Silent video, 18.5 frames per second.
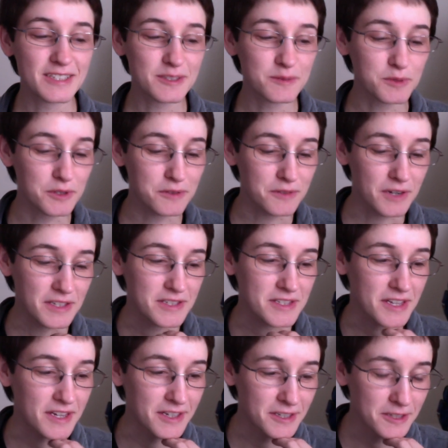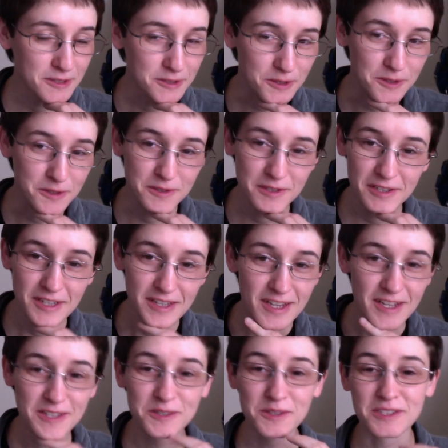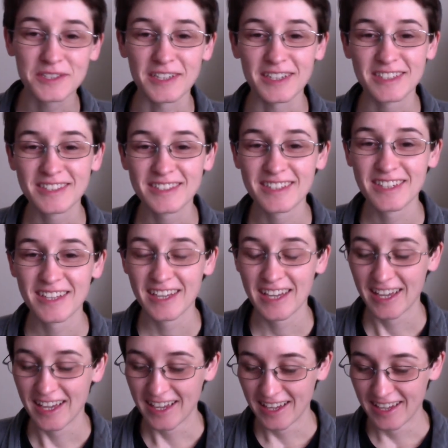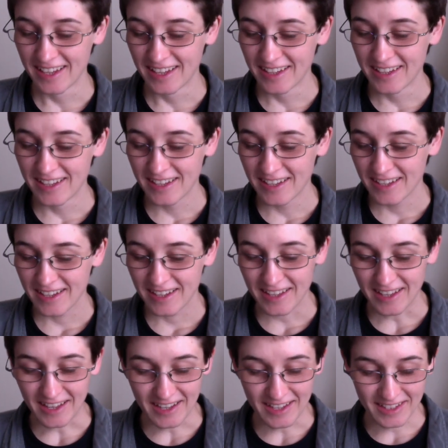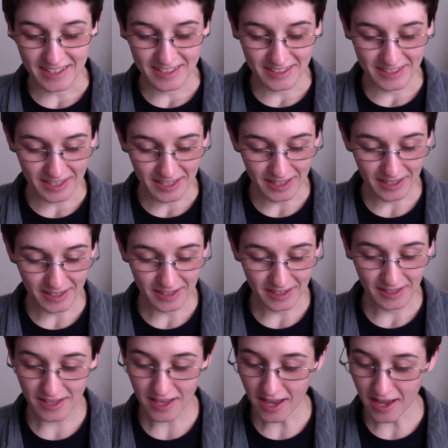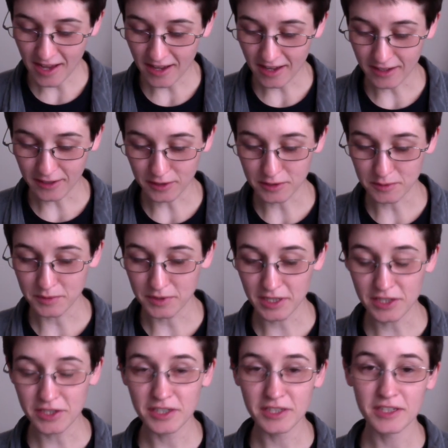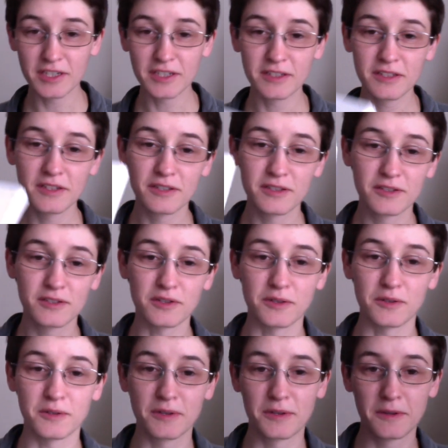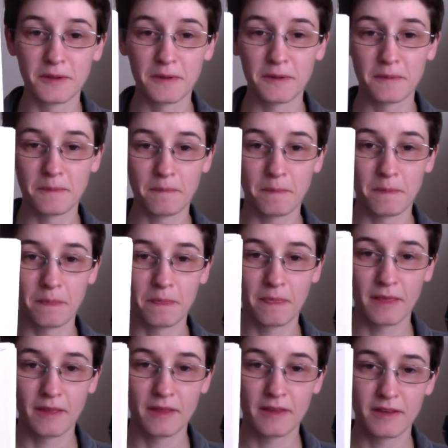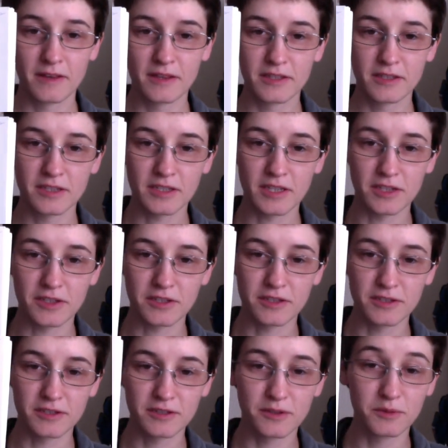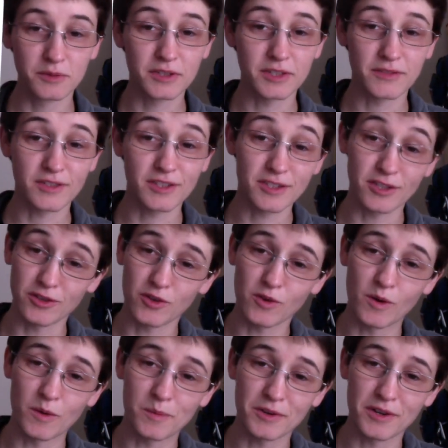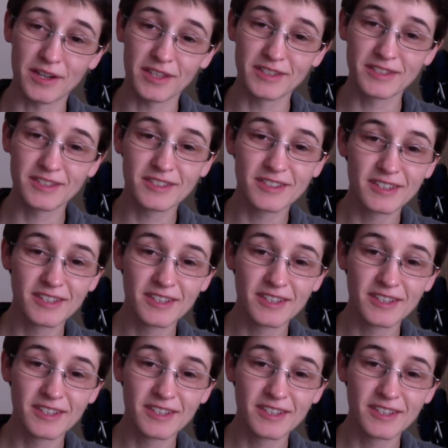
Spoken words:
good friends there, so it's always nice. And yeah, I got some sketching done, so sketches, we'll see if the sun cooperates.